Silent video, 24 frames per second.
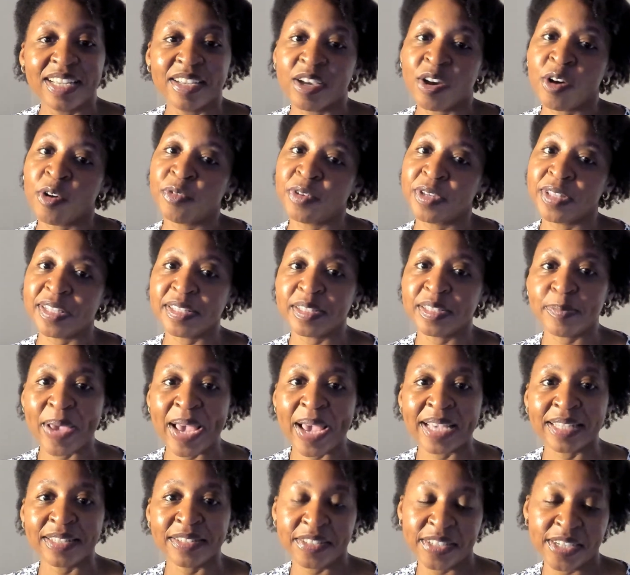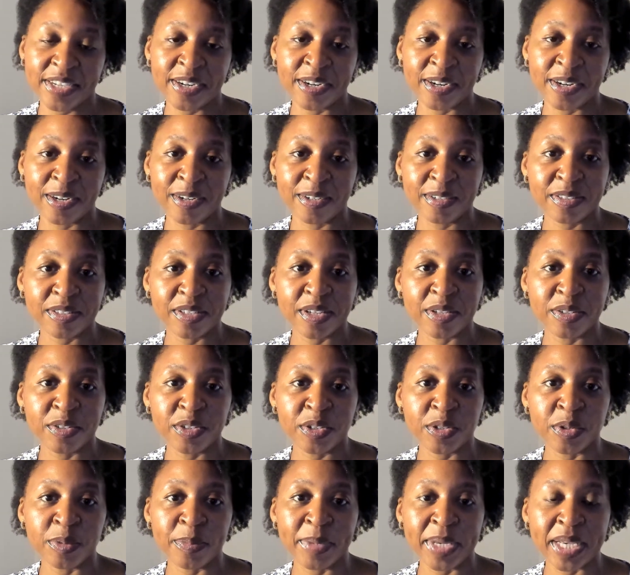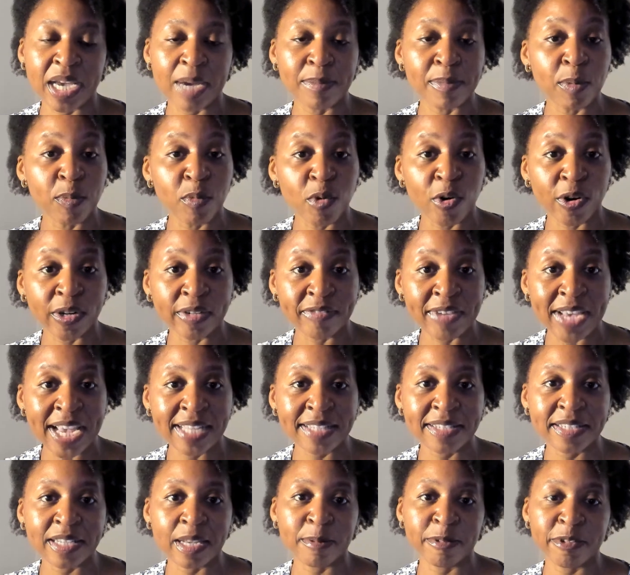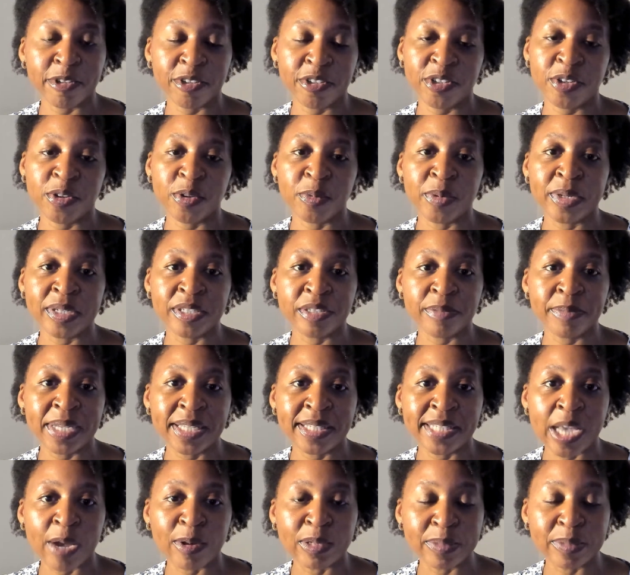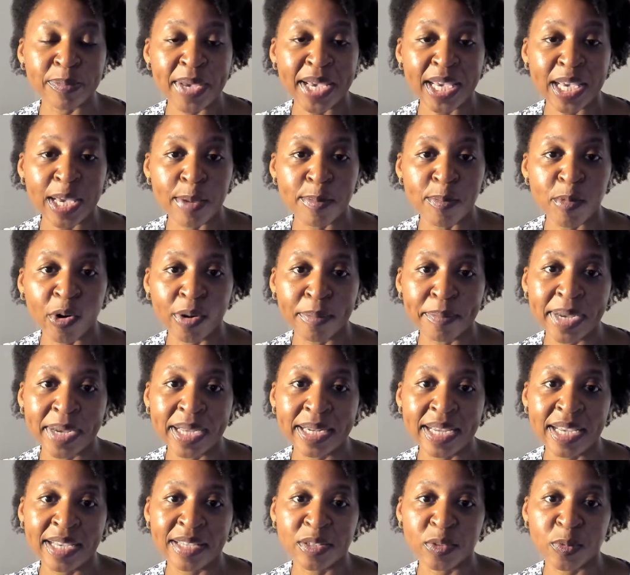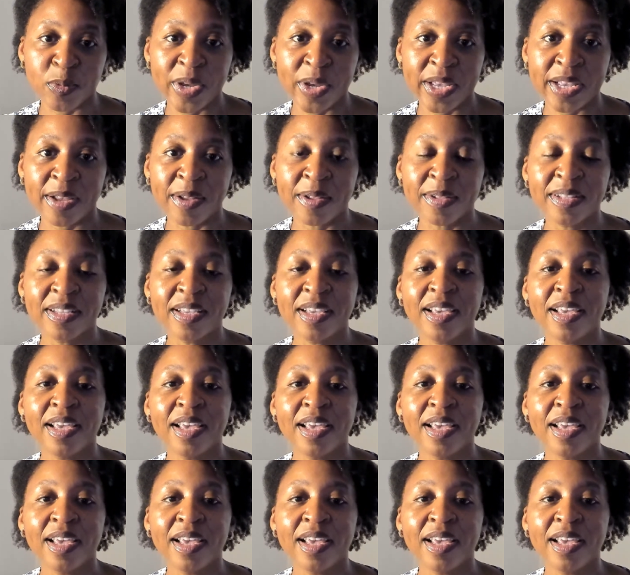over this past year to become a more advanced substitute, which means I was making more money as well.